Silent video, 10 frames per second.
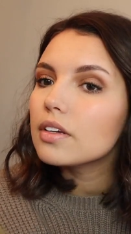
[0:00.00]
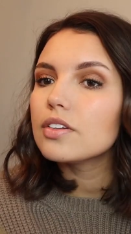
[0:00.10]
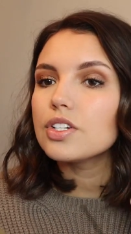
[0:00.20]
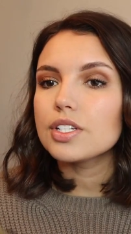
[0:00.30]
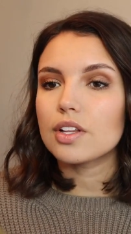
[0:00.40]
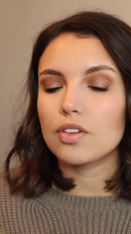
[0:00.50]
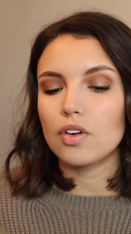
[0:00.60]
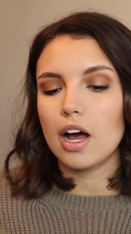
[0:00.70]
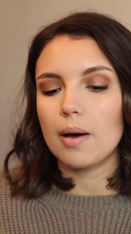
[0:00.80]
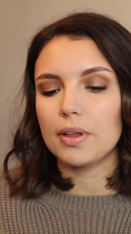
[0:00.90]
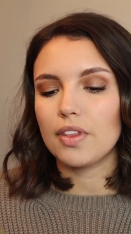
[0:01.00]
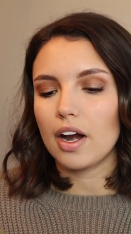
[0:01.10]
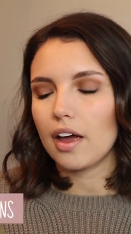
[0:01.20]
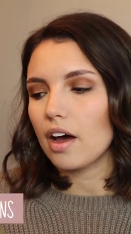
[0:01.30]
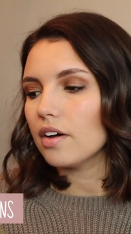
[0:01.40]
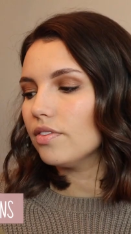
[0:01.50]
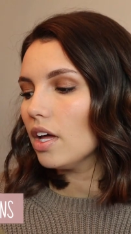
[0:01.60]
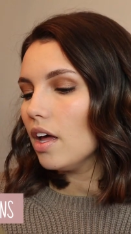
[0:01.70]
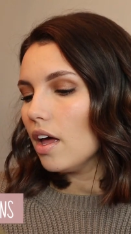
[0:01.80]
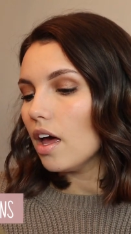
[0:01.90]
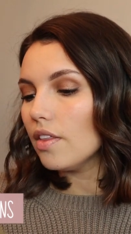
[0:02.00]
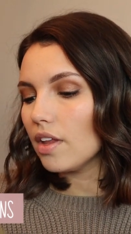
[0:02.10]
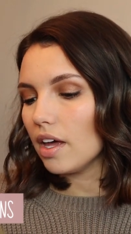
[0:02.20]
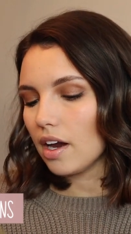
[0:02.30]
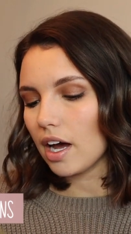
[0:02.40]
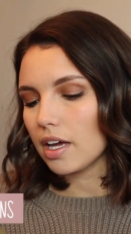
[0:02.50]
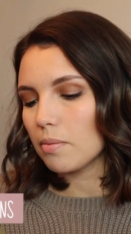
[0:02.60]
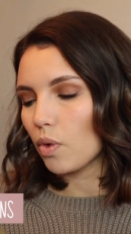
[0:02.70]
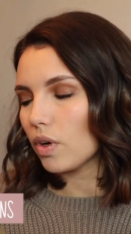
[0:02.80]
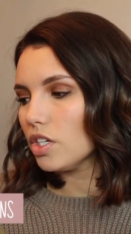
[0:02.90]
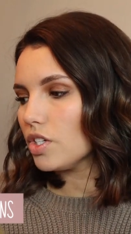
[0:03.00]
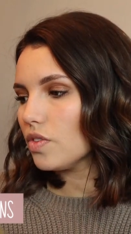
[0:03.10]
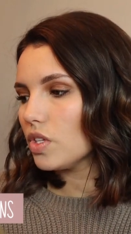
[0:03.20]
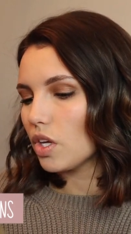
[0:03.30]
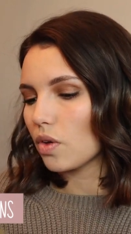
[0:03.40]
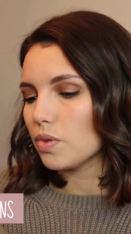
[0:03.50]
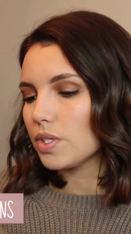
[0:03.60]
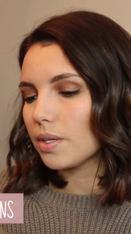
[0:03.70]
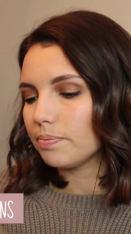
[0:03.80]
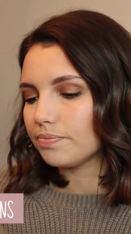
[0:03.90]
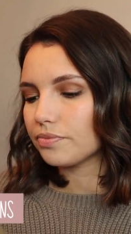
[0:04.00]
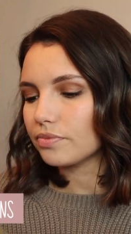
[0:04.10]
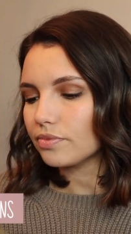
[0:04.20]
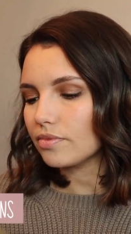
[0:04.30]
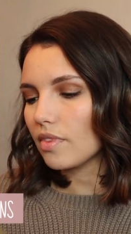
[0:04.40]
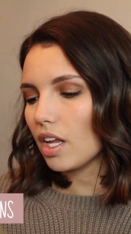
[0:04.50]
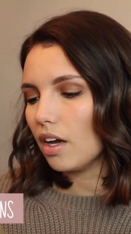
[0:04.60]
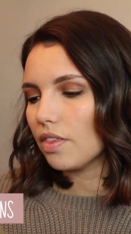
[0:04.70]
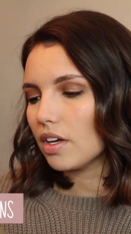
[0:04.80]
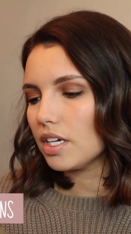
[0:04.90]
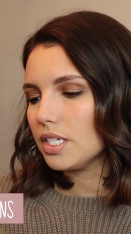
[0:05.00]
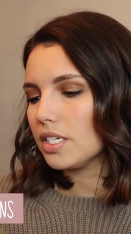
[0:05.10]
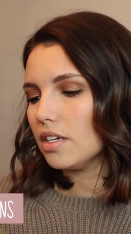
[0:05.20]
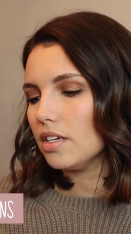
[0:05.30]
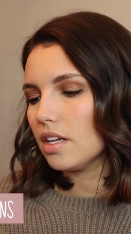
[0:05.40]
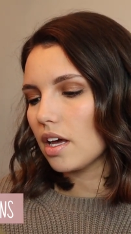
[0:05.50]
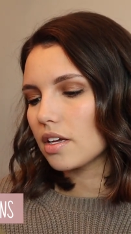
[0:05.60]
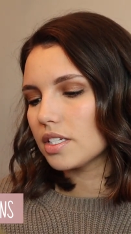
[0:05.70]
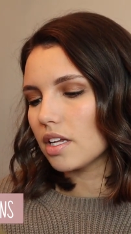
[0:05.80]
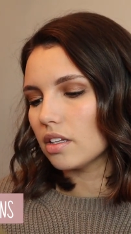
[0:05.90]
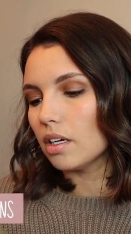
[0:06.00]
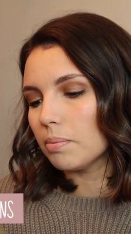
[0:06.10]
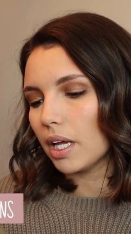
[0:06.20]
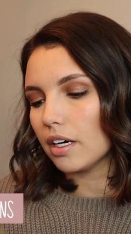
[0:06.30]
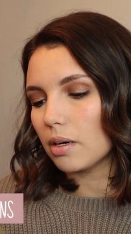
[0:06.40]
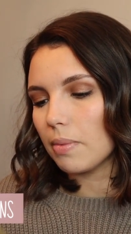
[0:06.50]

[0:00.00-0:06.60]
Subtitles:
It's just a little habit that I have. And then I am going to use this NYX lip liner